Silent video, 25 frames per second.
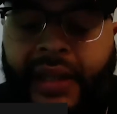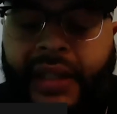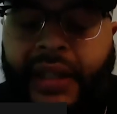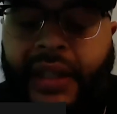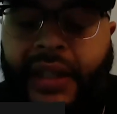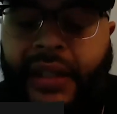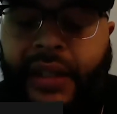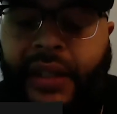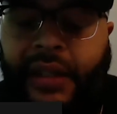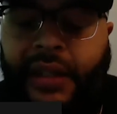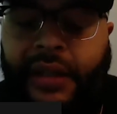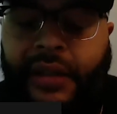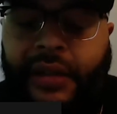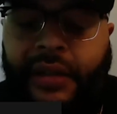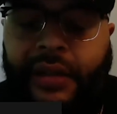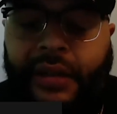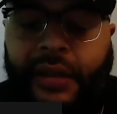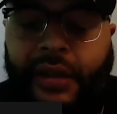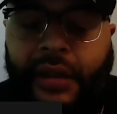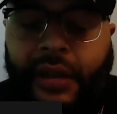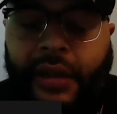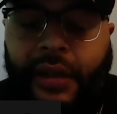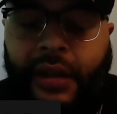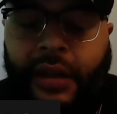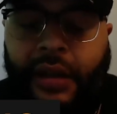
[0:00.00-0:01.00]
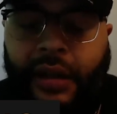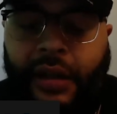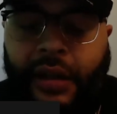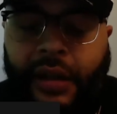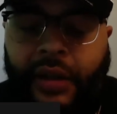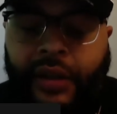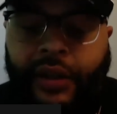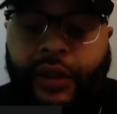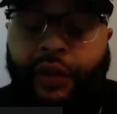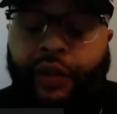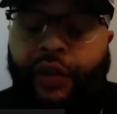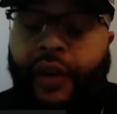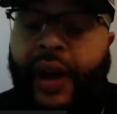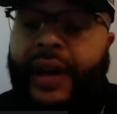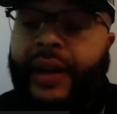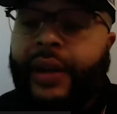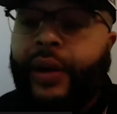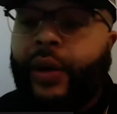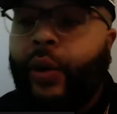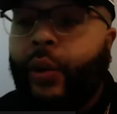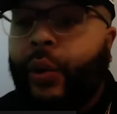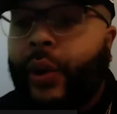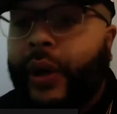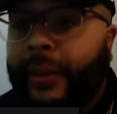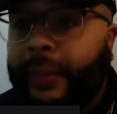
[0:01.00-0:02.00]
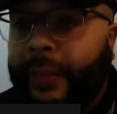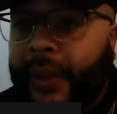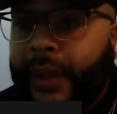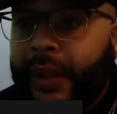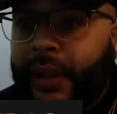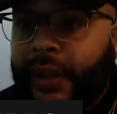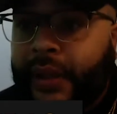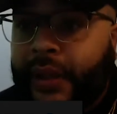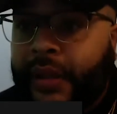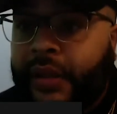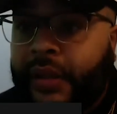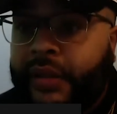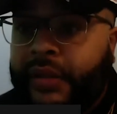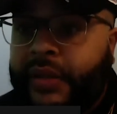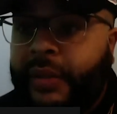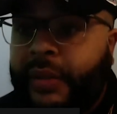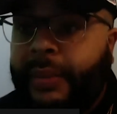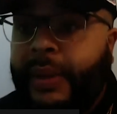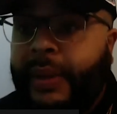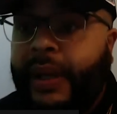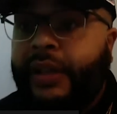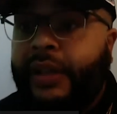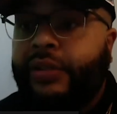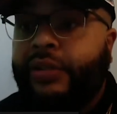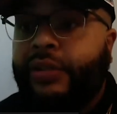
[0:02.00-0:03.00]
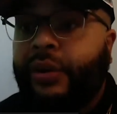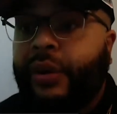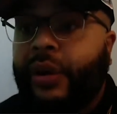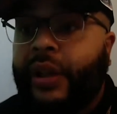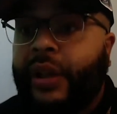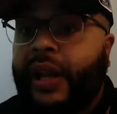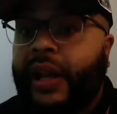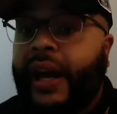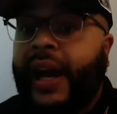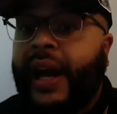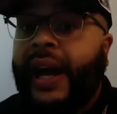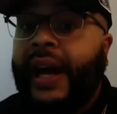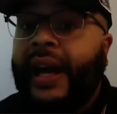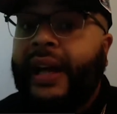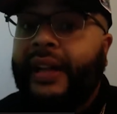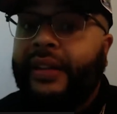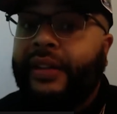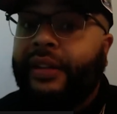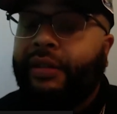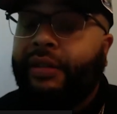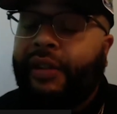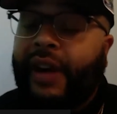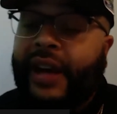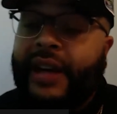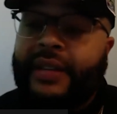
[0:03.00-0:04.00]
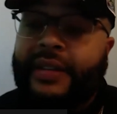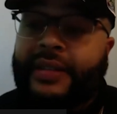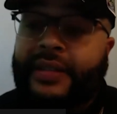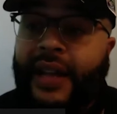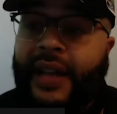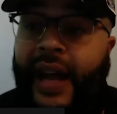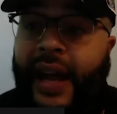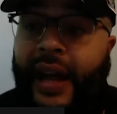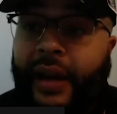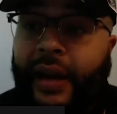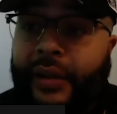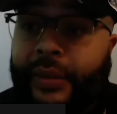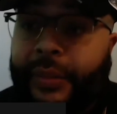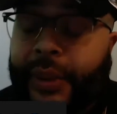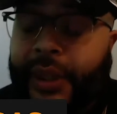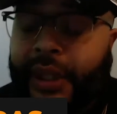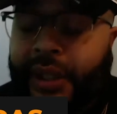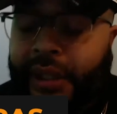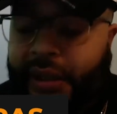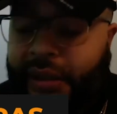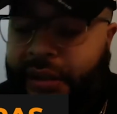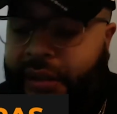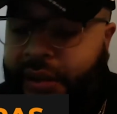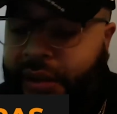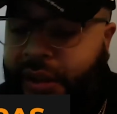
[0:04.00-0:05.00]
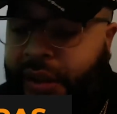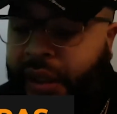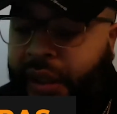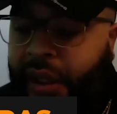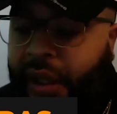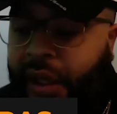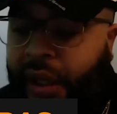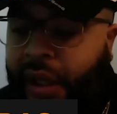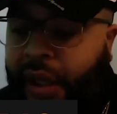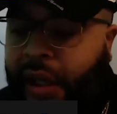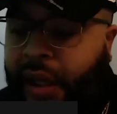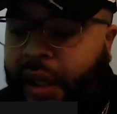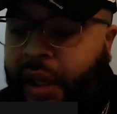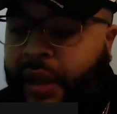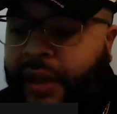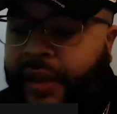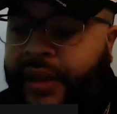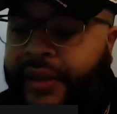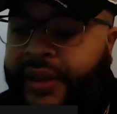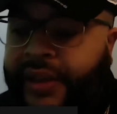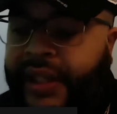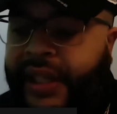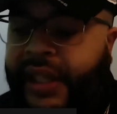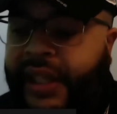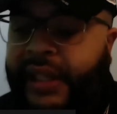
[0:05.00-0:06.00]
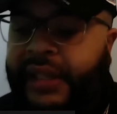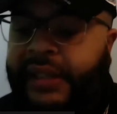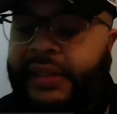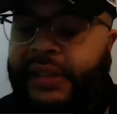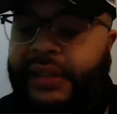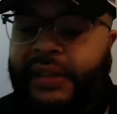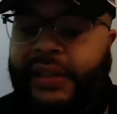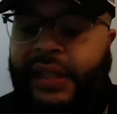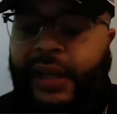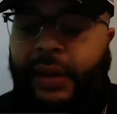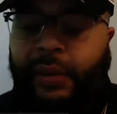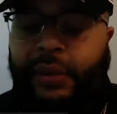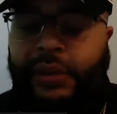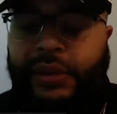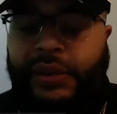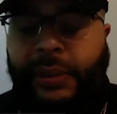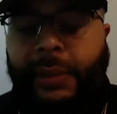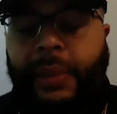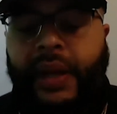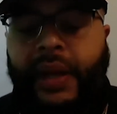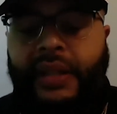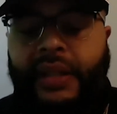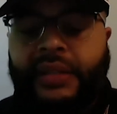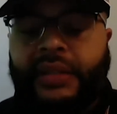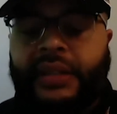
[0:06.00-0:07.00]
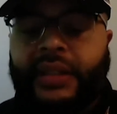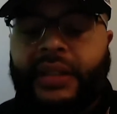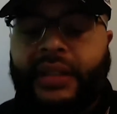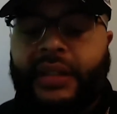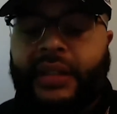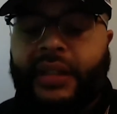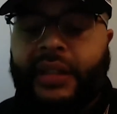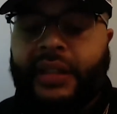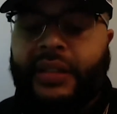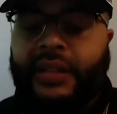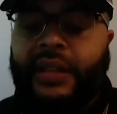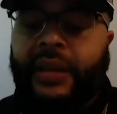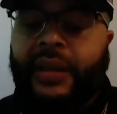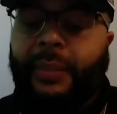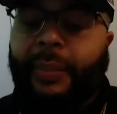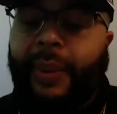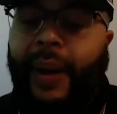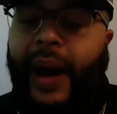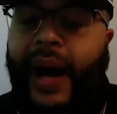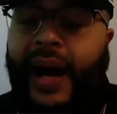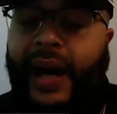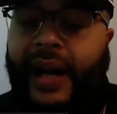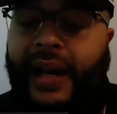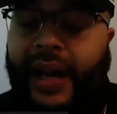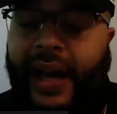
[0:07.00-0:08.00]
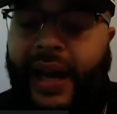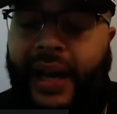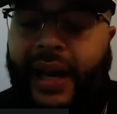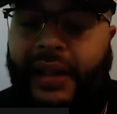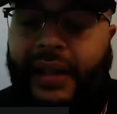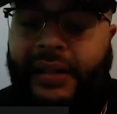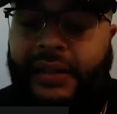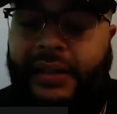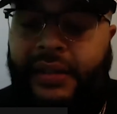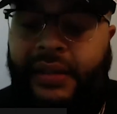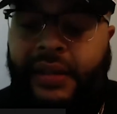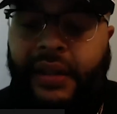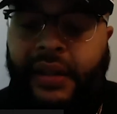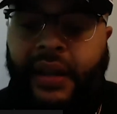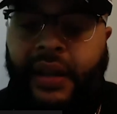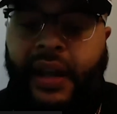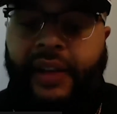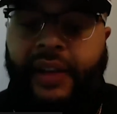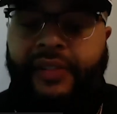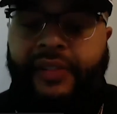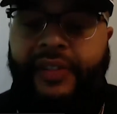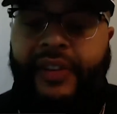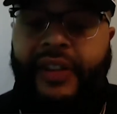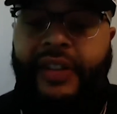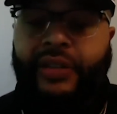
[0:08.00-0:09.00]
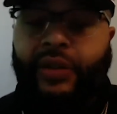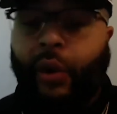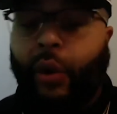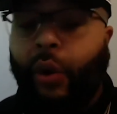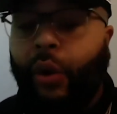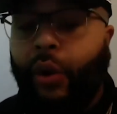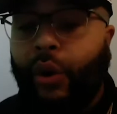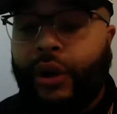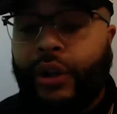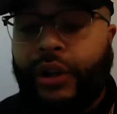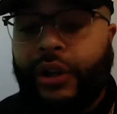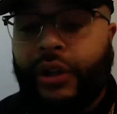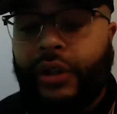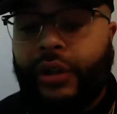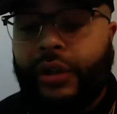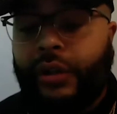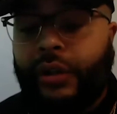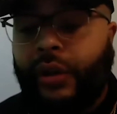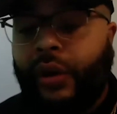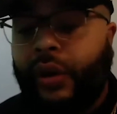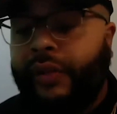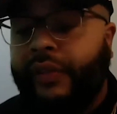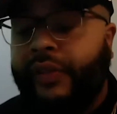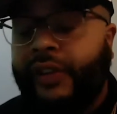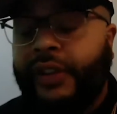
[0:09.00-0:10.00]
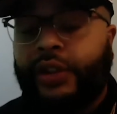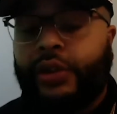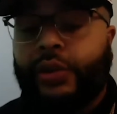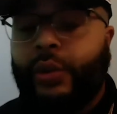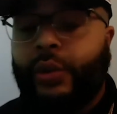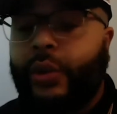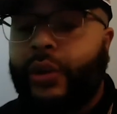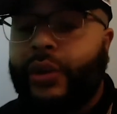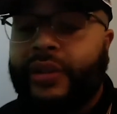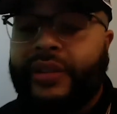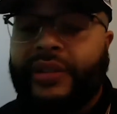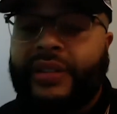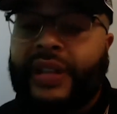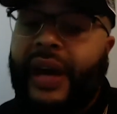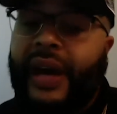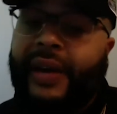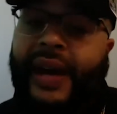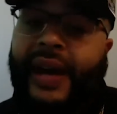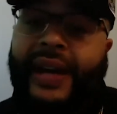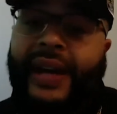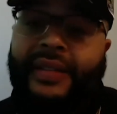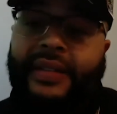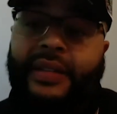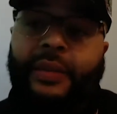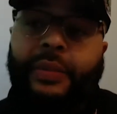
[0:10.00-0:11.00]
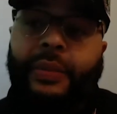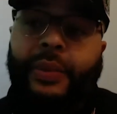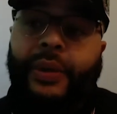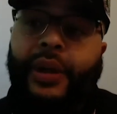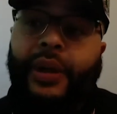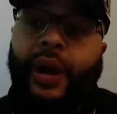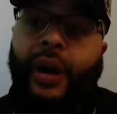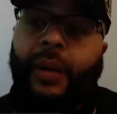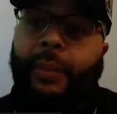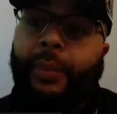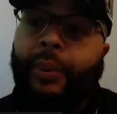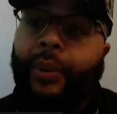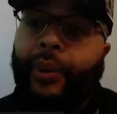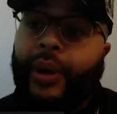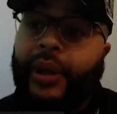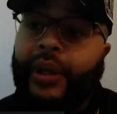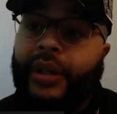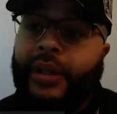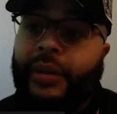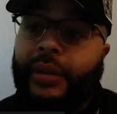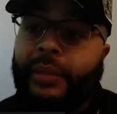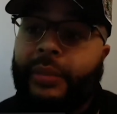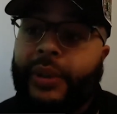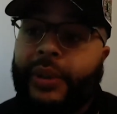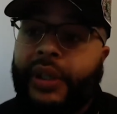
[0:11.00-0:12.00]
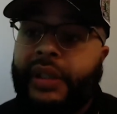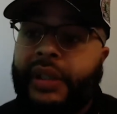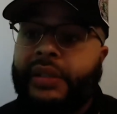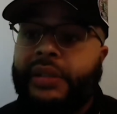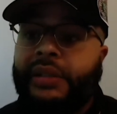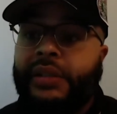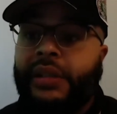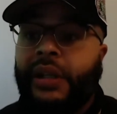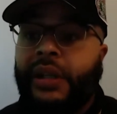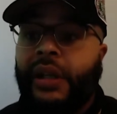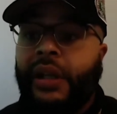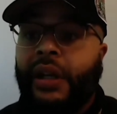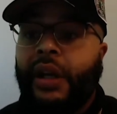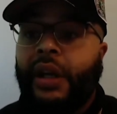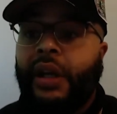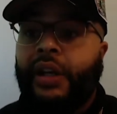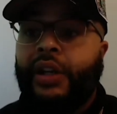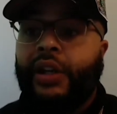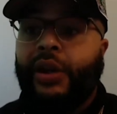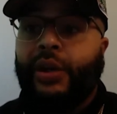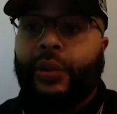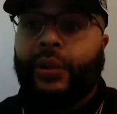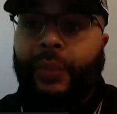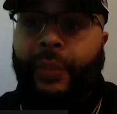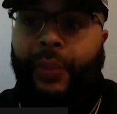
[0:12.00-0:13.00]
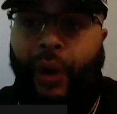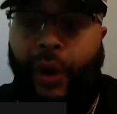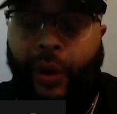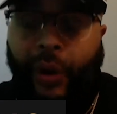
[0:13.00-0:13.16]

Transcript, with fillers: needed the right equipment to make sure that I had the right sound, because the thing is that when somebody's listening to the podcast, if it's audio or visual, the sound has to be on point, because, you know,